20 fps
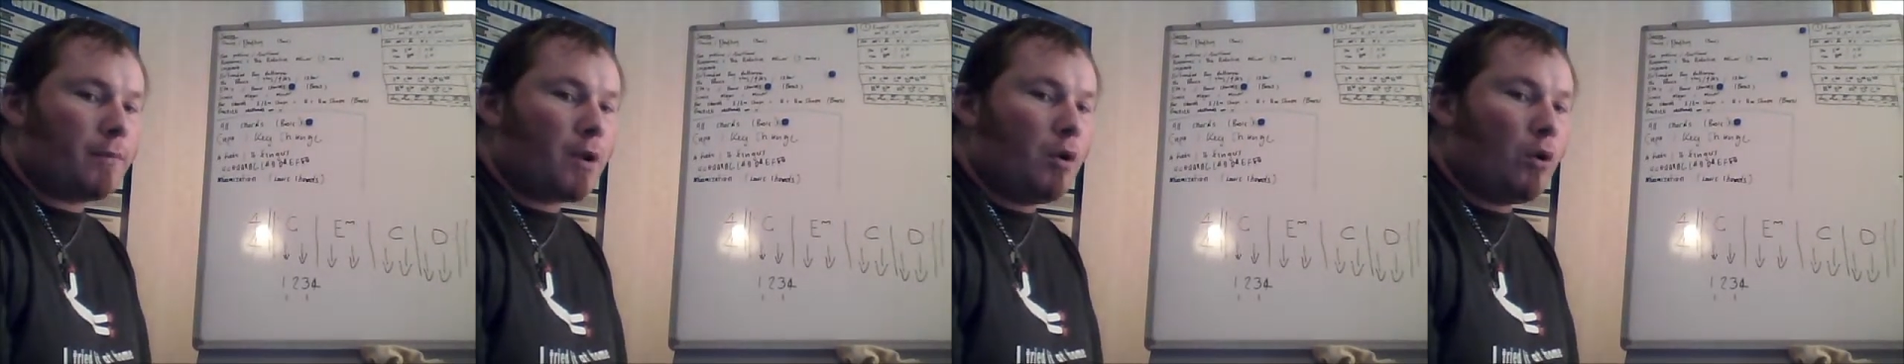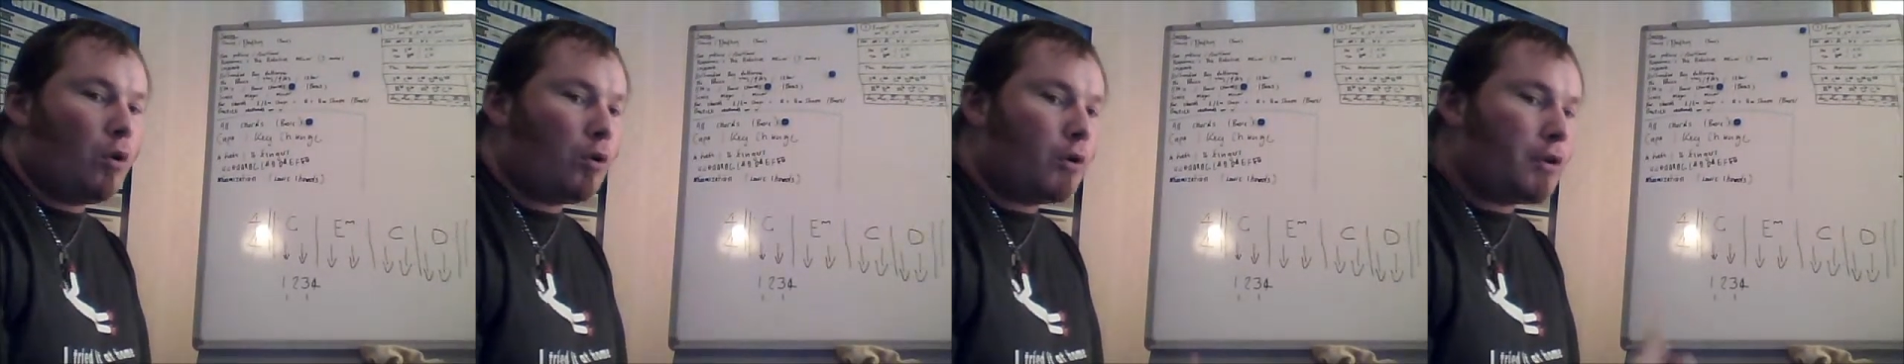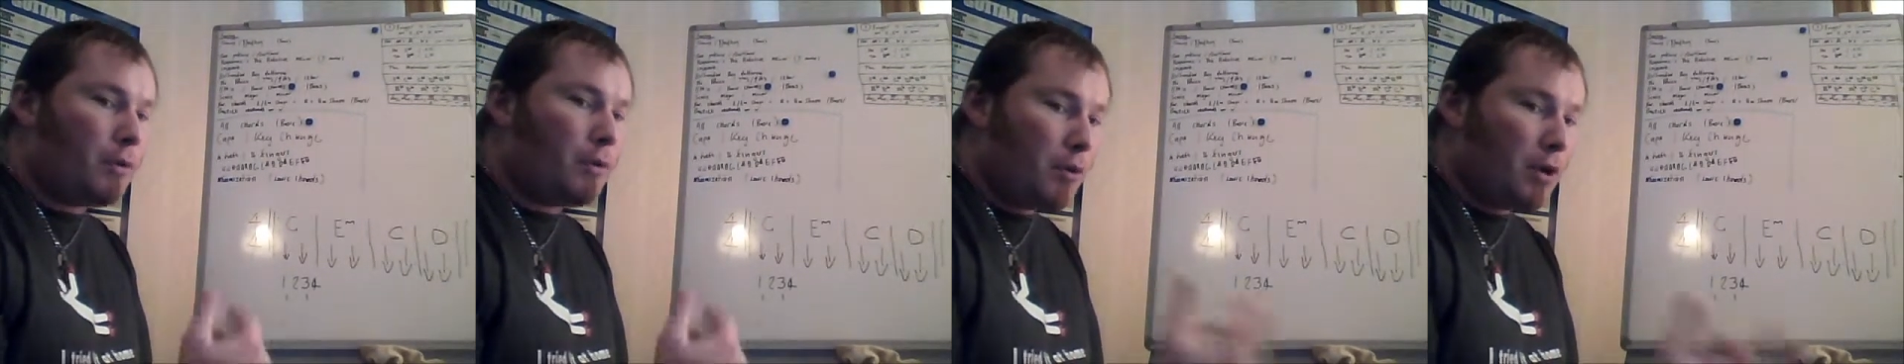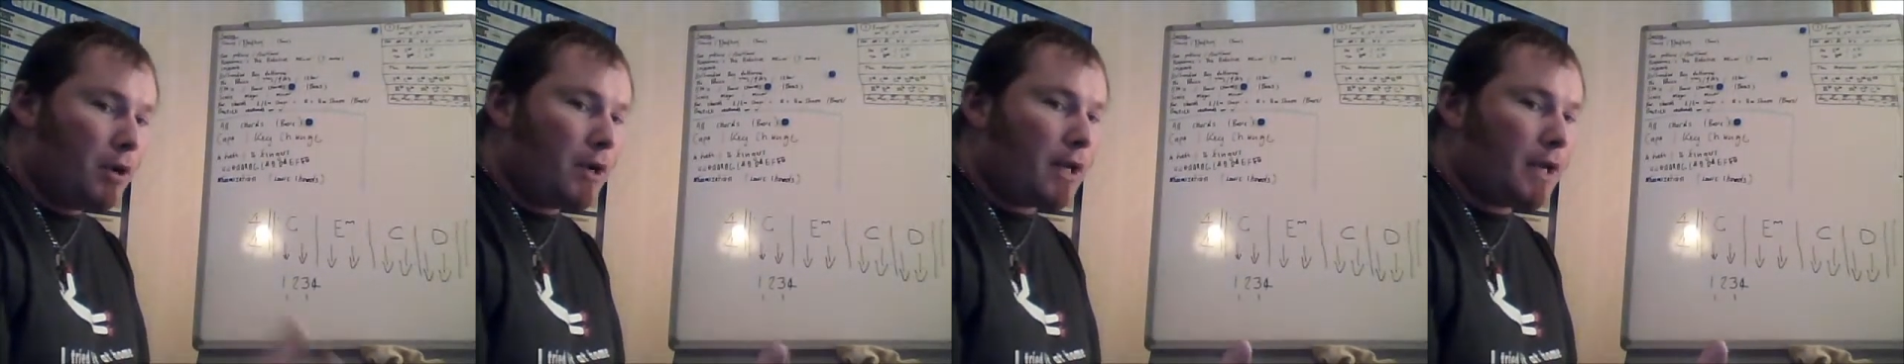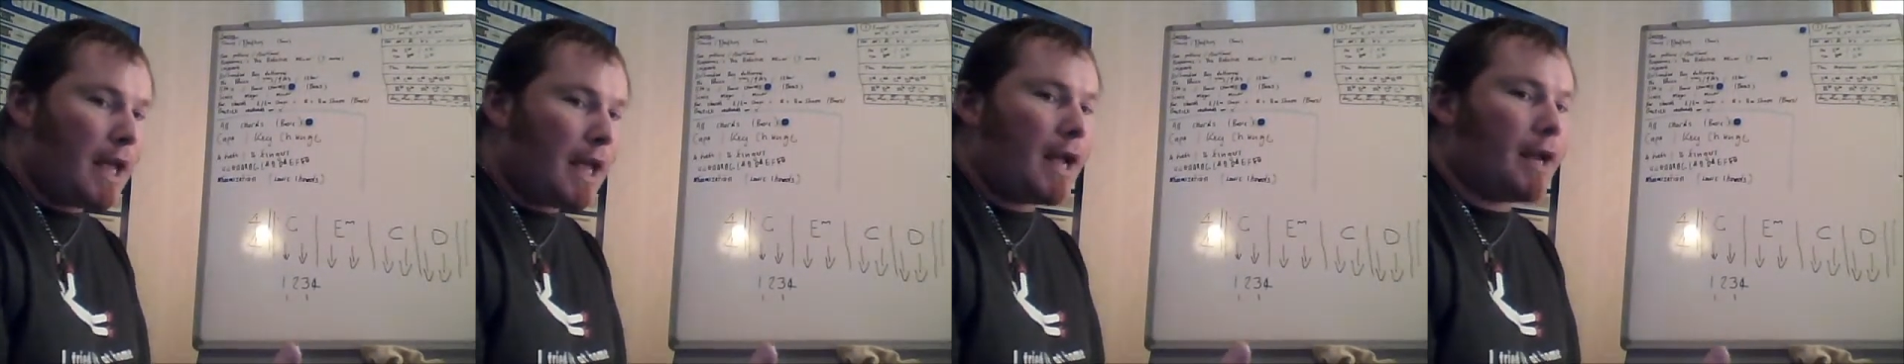or
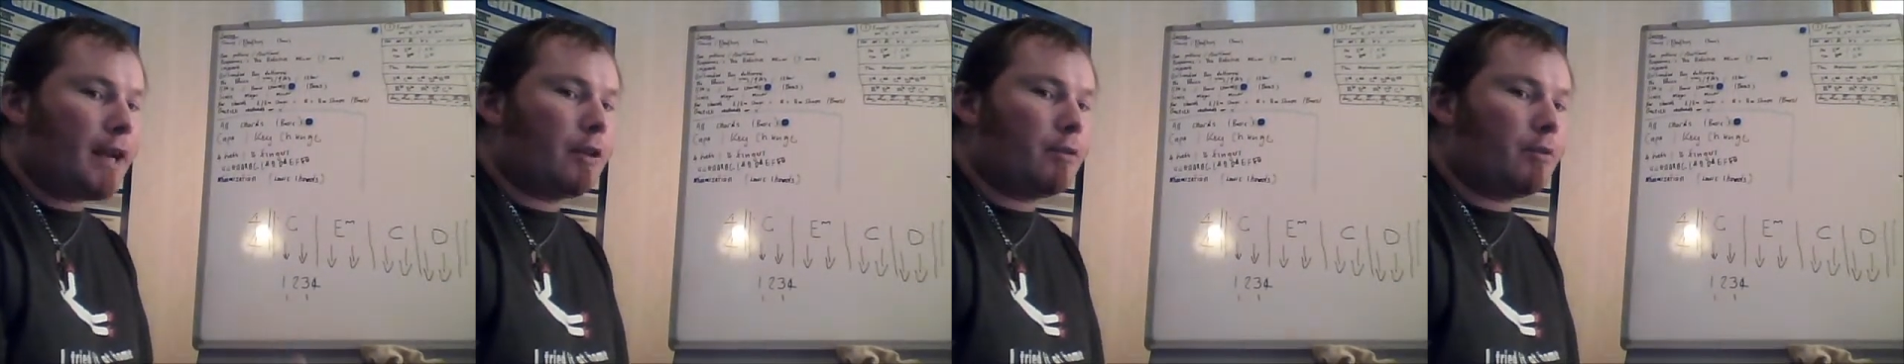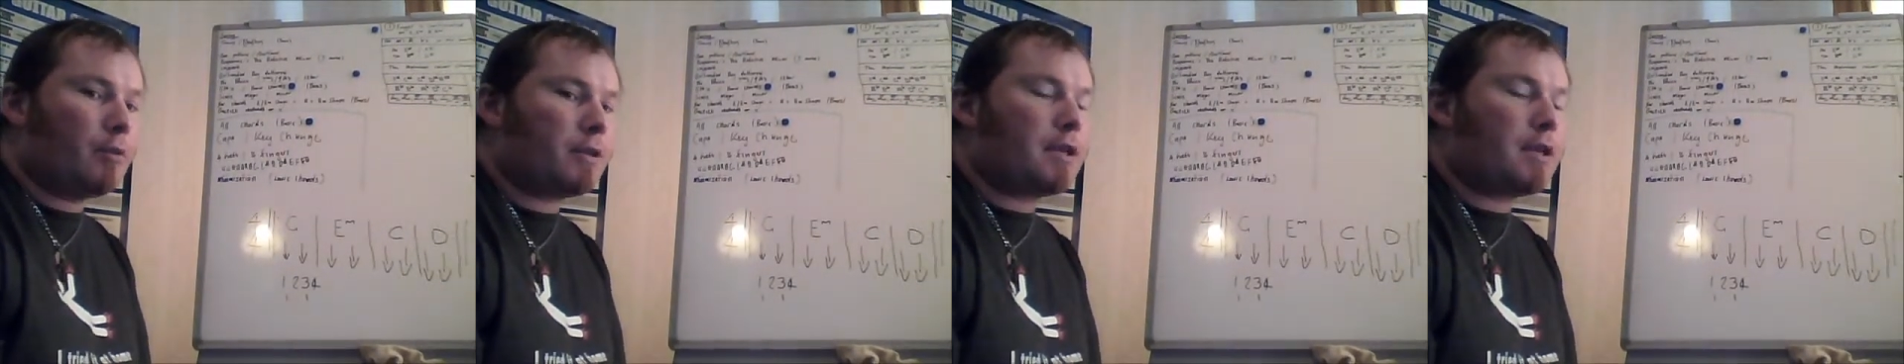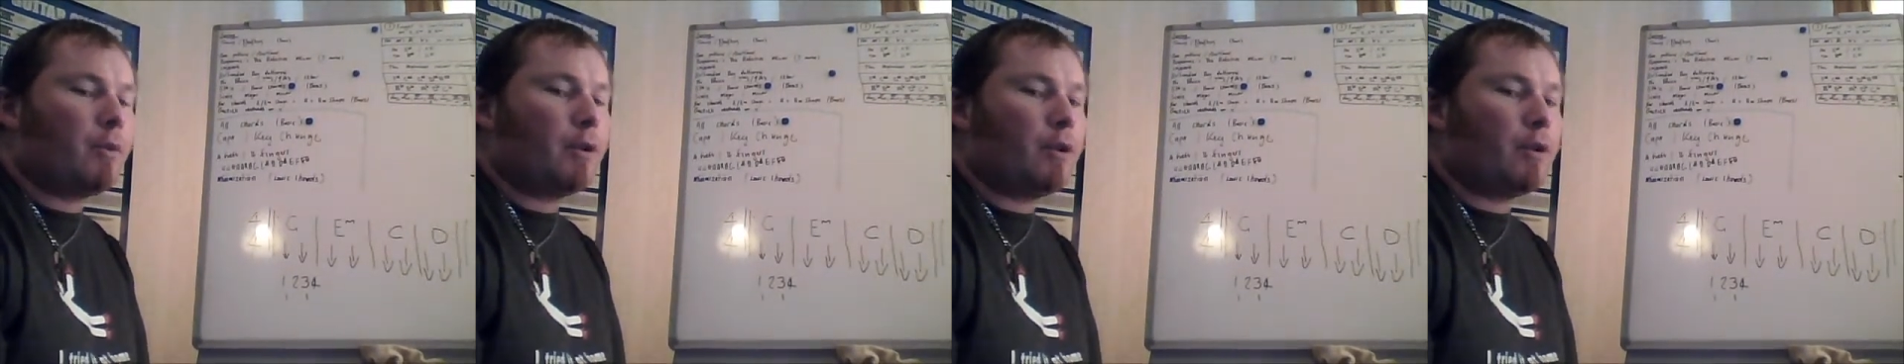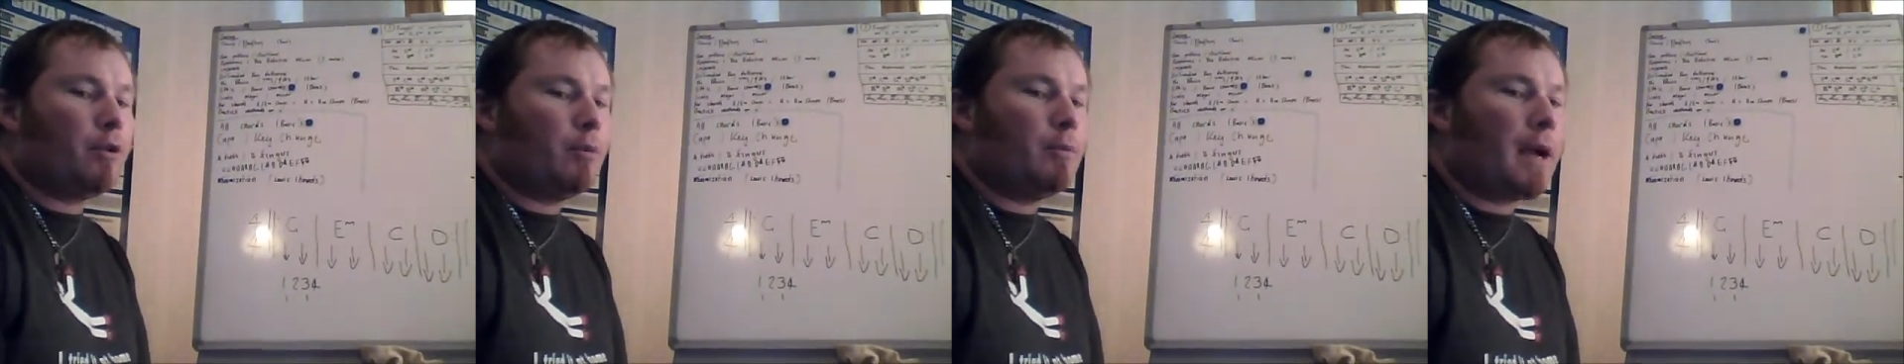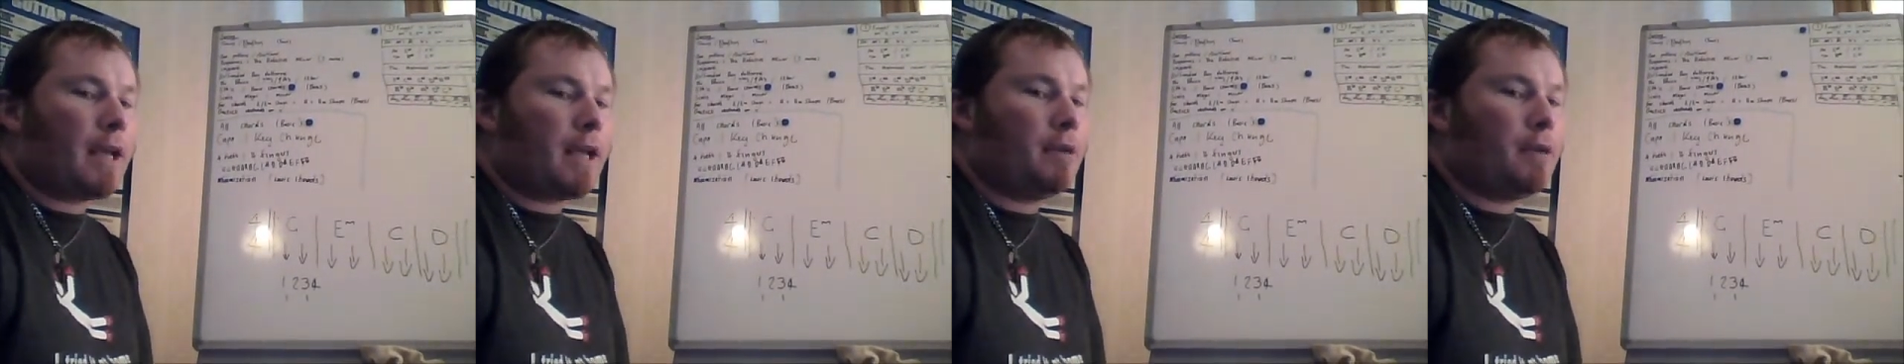communicating with someone you're
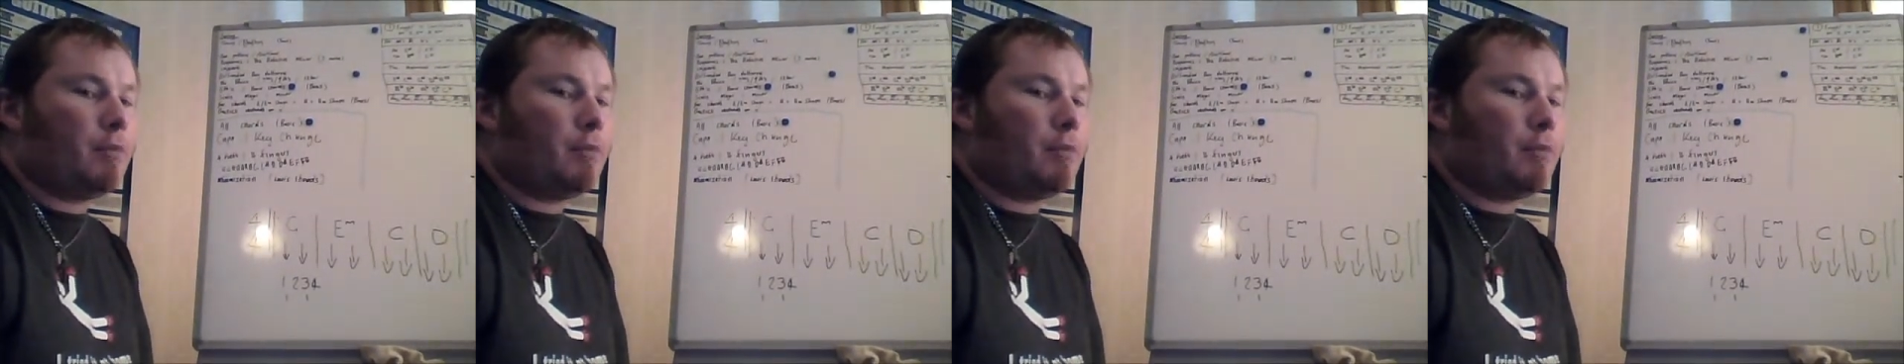making